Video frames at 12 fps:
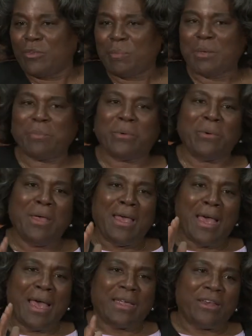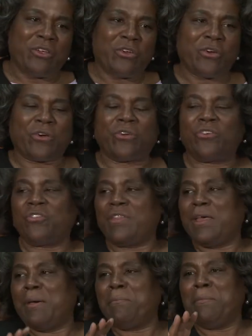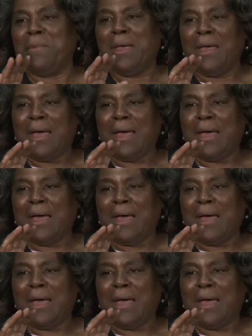to people, I can encourage them,